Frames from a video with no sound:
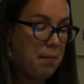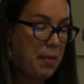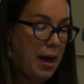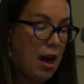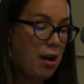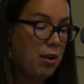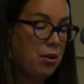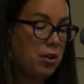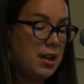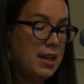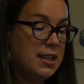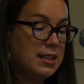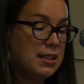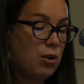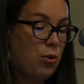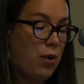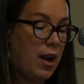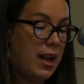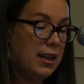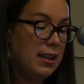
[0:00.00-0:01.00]
Power
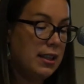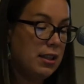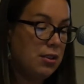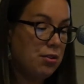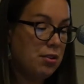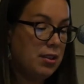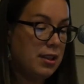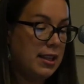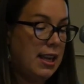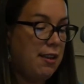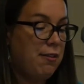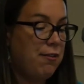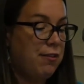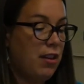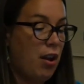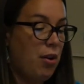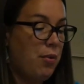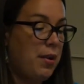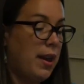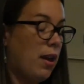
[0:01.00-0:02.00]
is quite literally
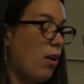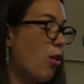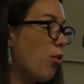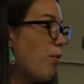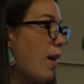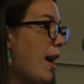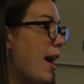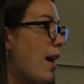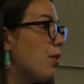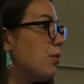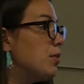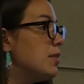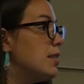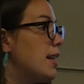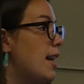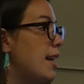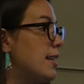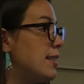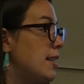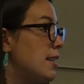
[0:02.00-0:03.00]
flowing
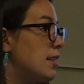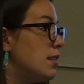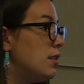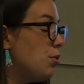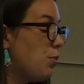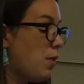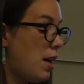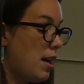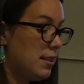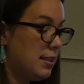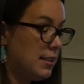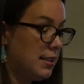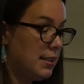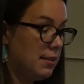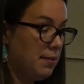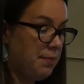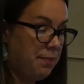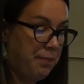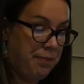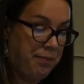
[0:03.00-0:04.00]
around and into
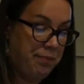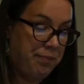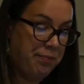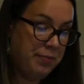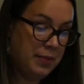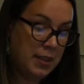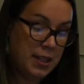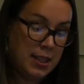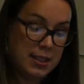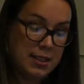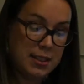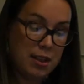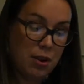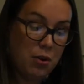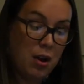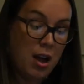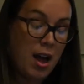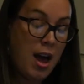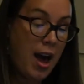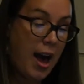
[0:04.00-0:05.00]
us.
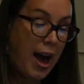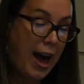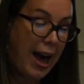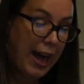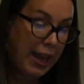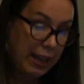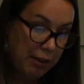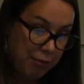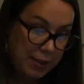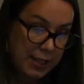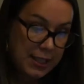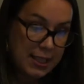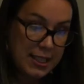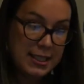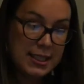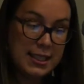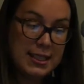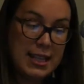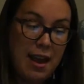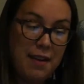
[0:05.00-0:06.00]
So I read
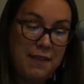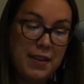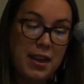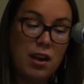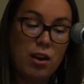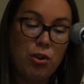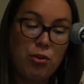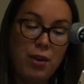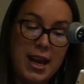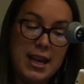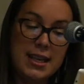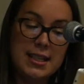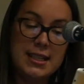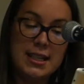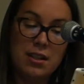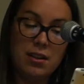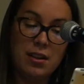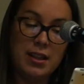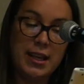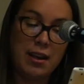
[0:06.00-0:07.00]
this as having a great
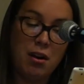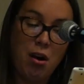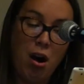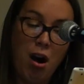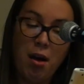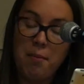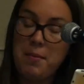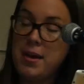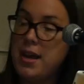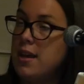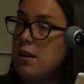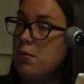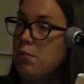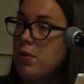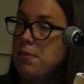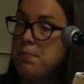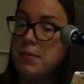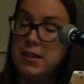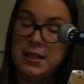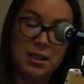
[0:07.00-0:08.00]
deal in common
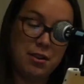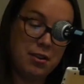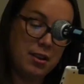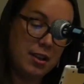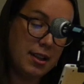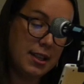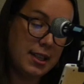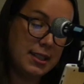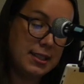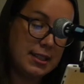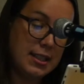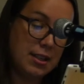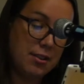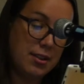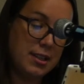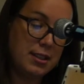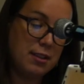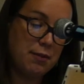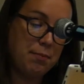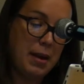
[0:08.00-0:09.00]
with materialist
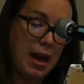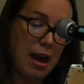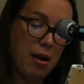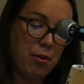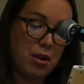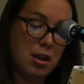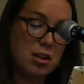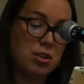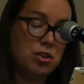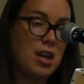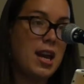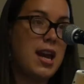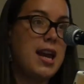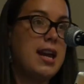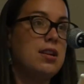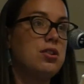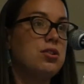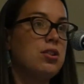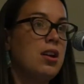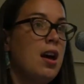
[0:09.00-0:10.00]
theories of power and
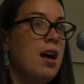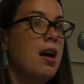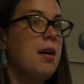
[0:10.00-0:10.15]
change,